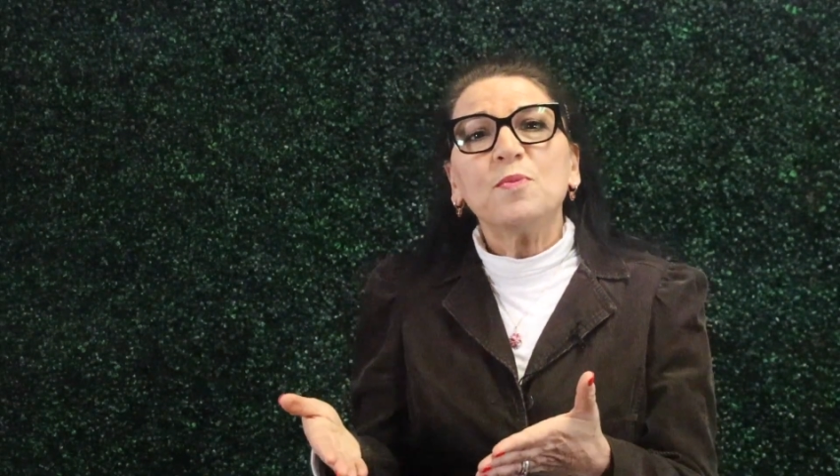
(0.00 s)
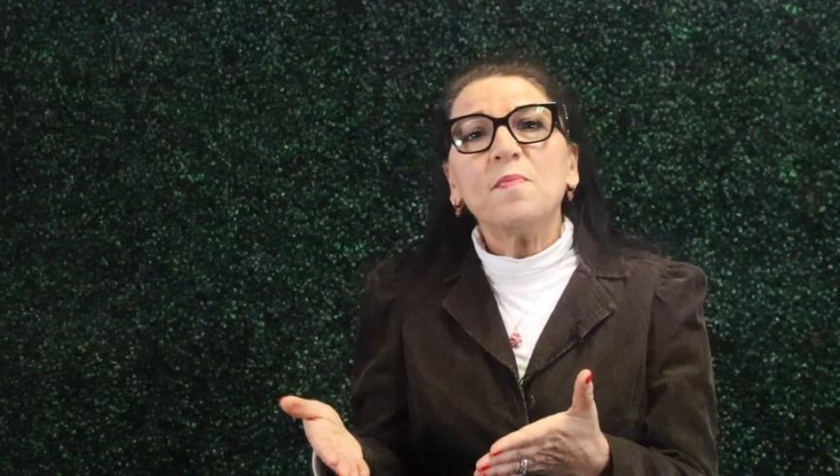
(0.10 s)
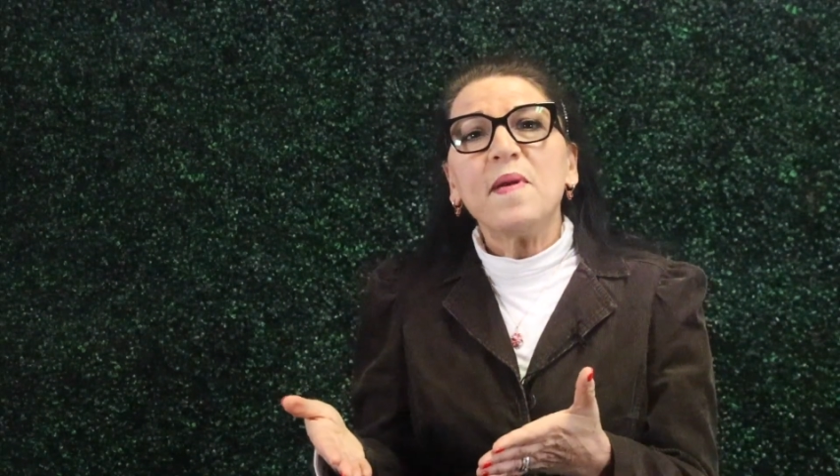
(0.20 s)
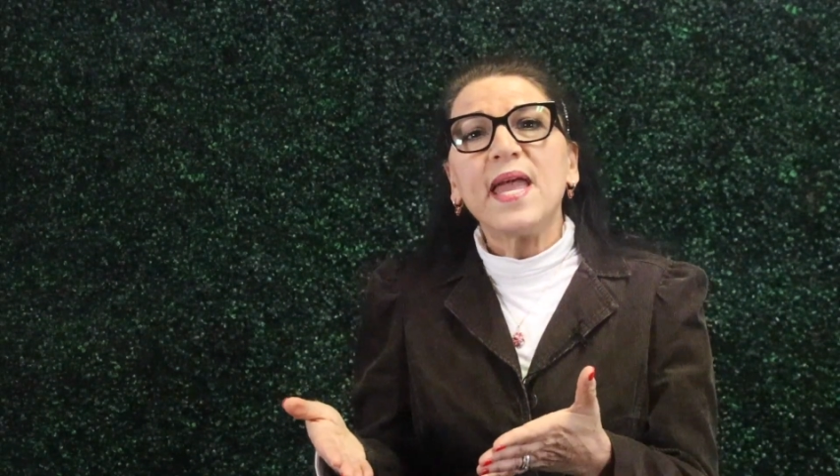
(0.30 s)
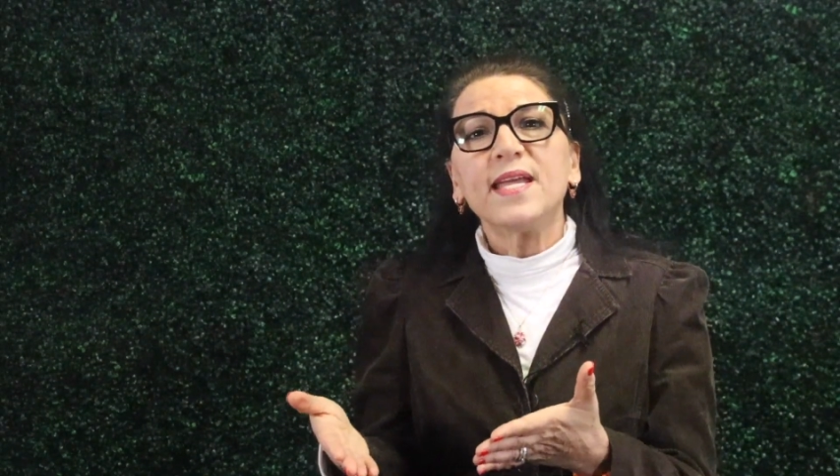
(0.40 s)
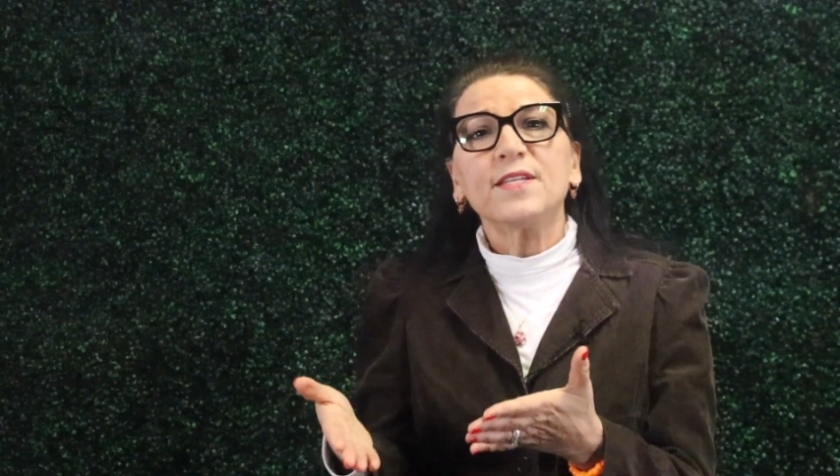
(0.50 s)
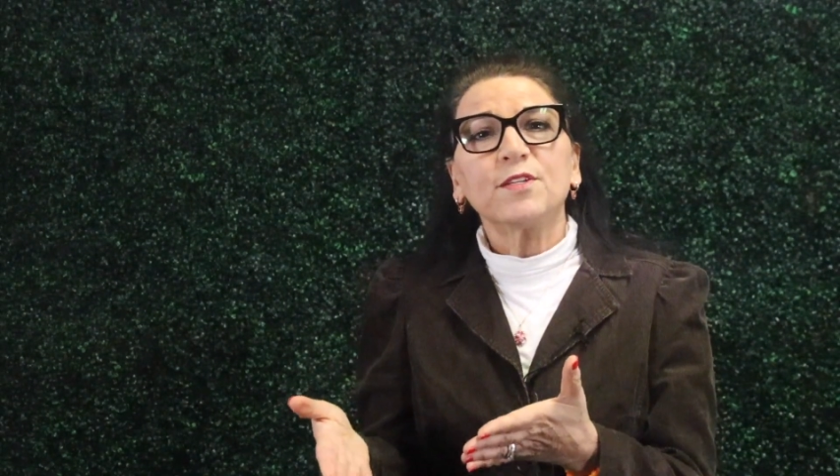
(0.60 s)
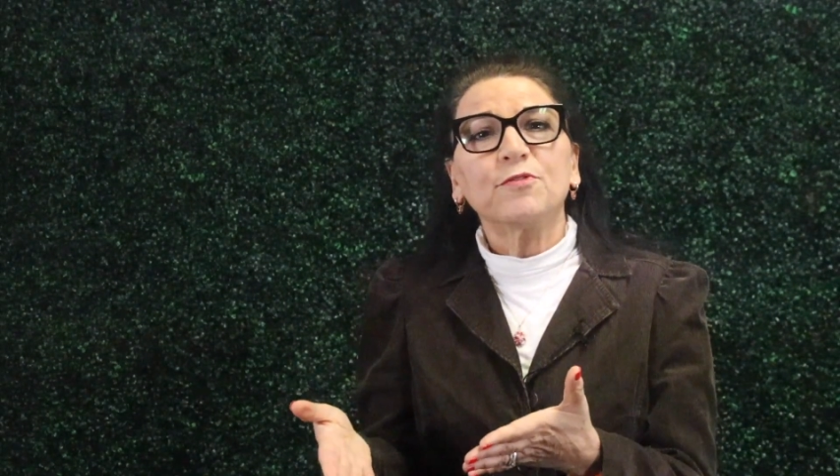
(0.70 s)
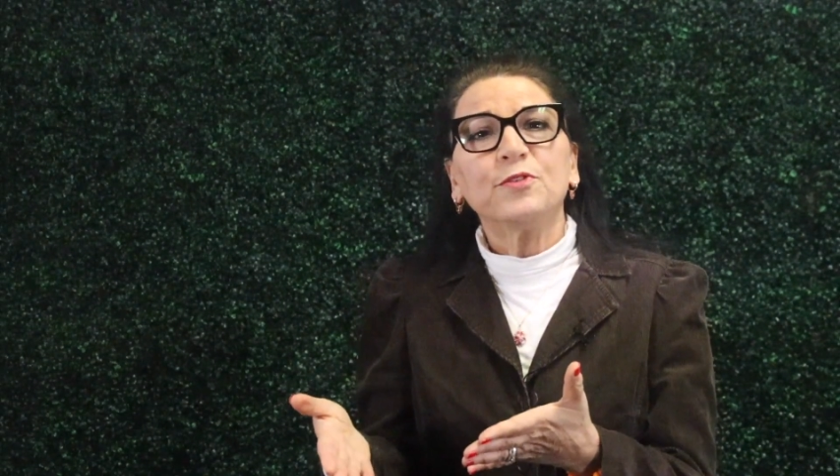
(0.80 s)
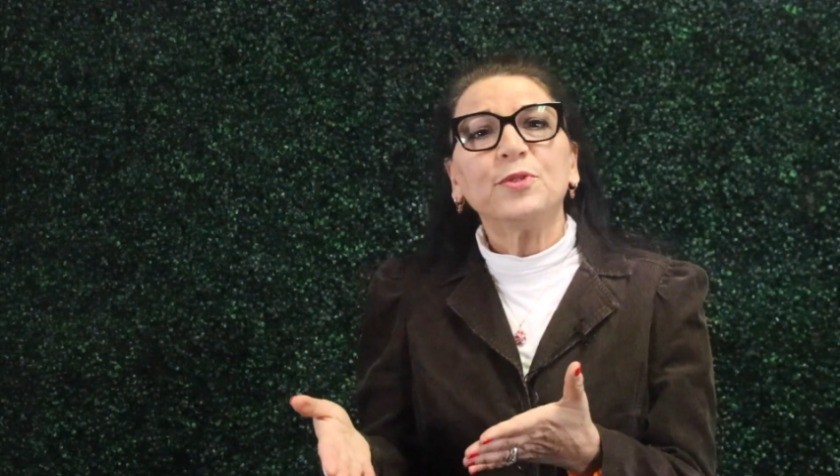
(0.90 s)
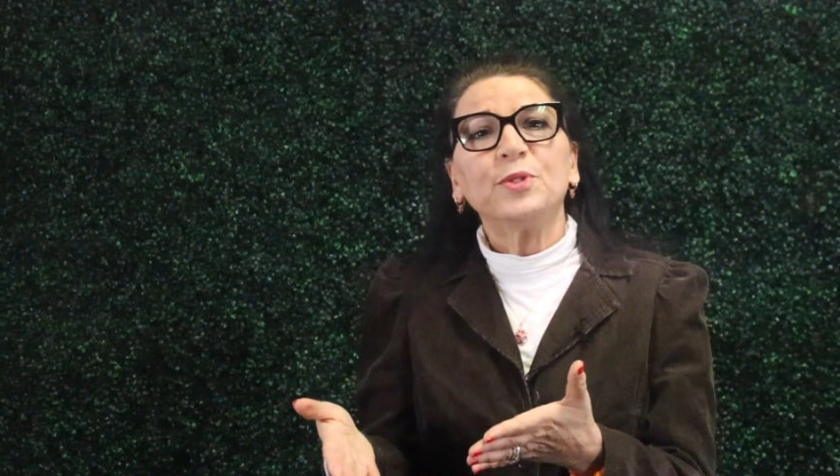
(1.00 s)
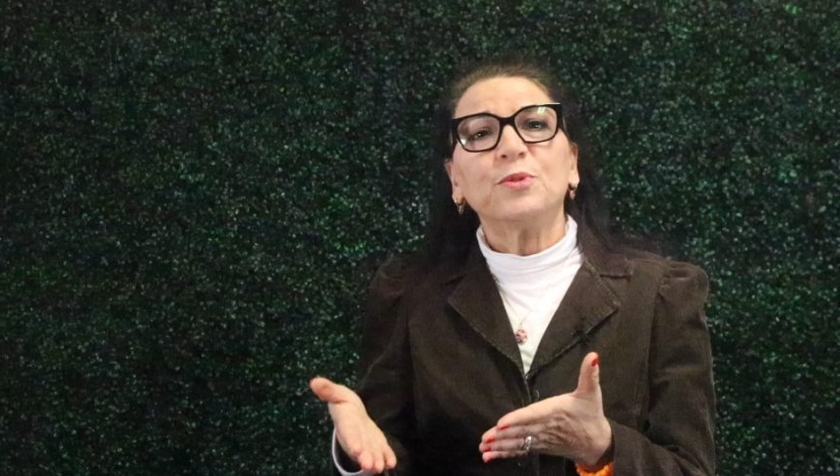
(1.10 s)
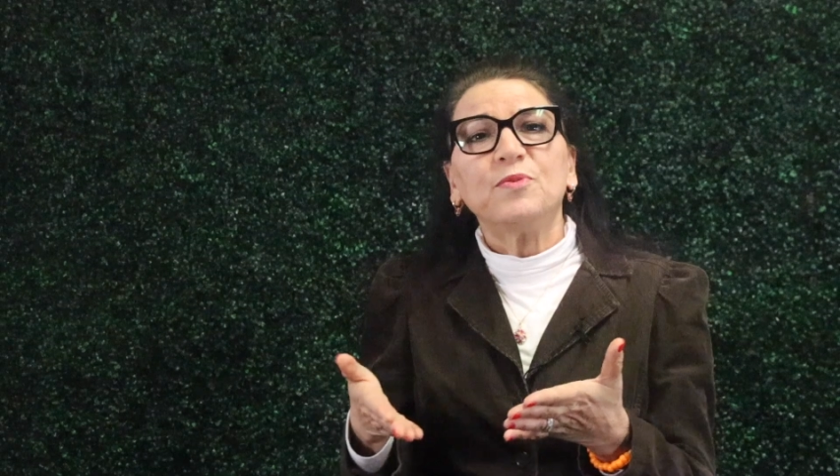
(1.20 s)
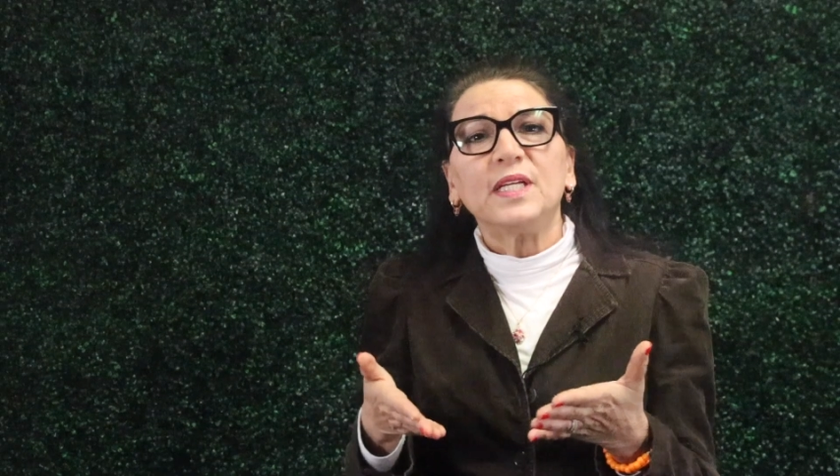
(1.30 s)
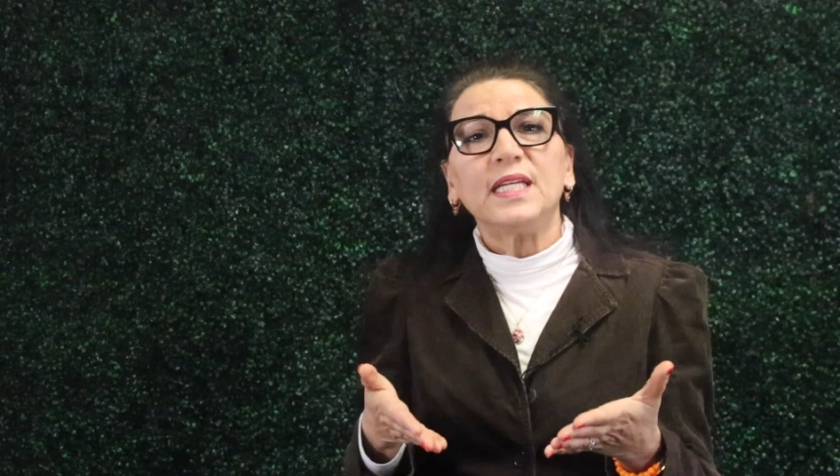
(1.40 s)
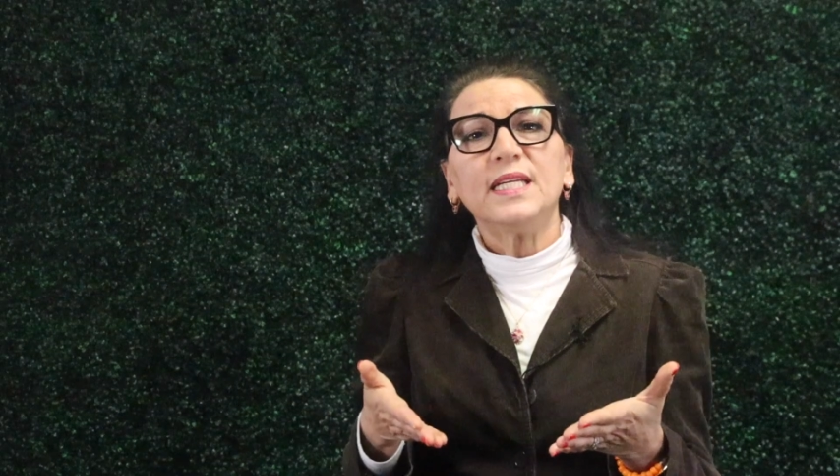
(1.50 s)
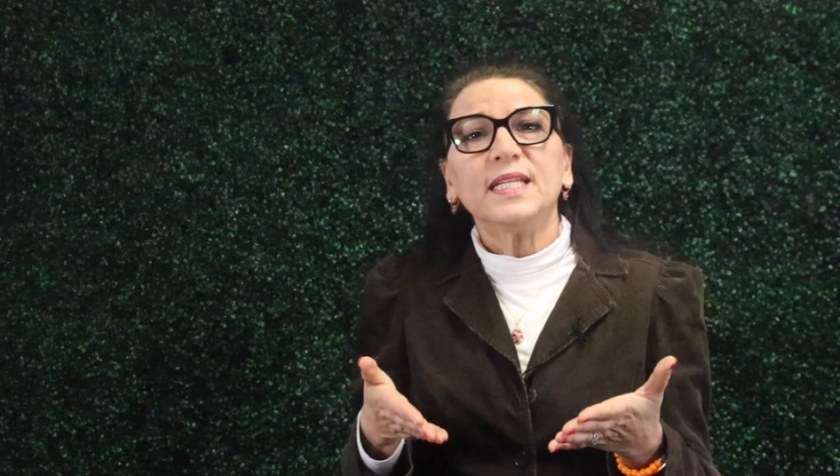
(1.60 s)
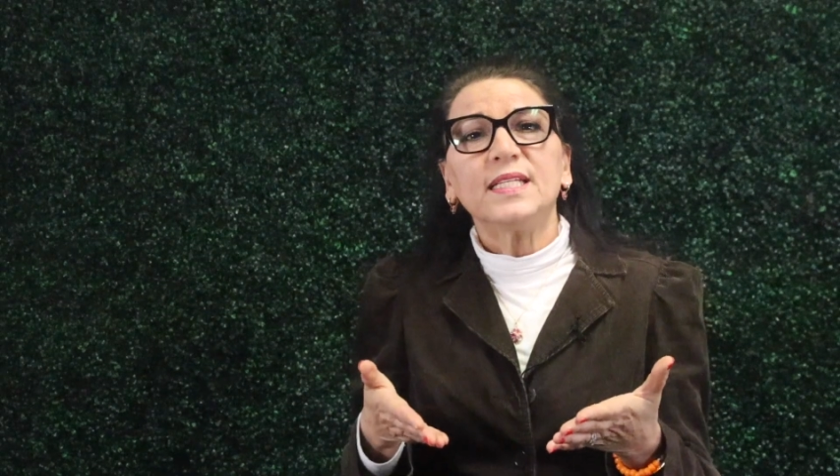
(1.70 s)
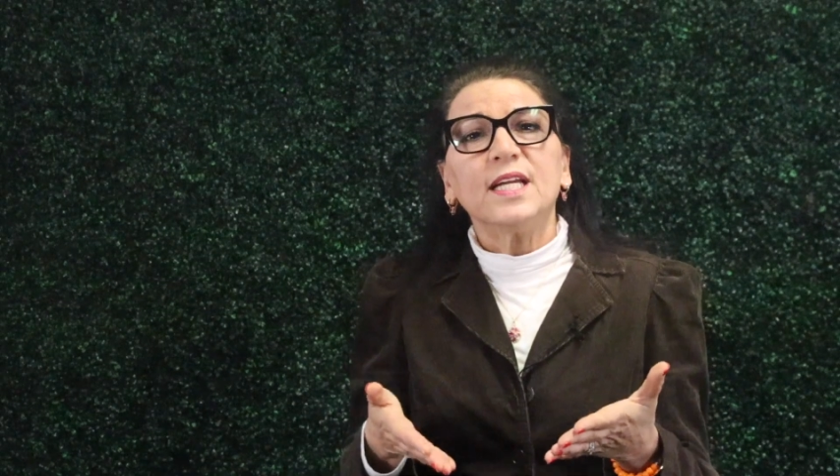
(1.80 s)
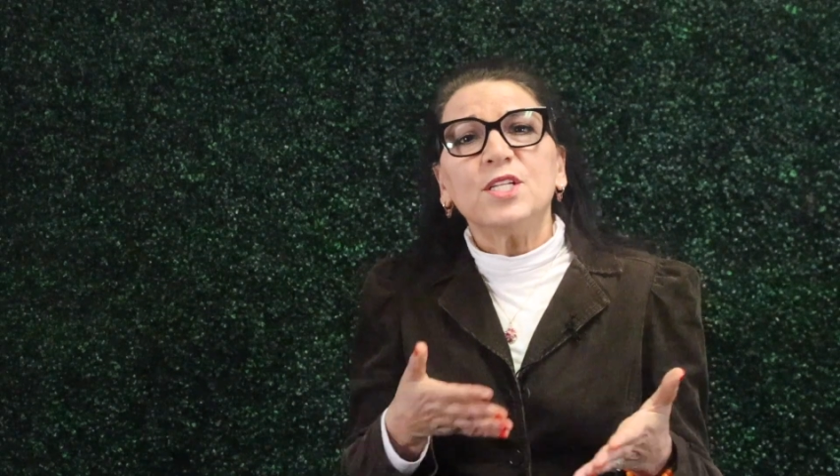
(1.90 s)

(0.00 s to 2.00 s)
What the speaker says: make the food we eat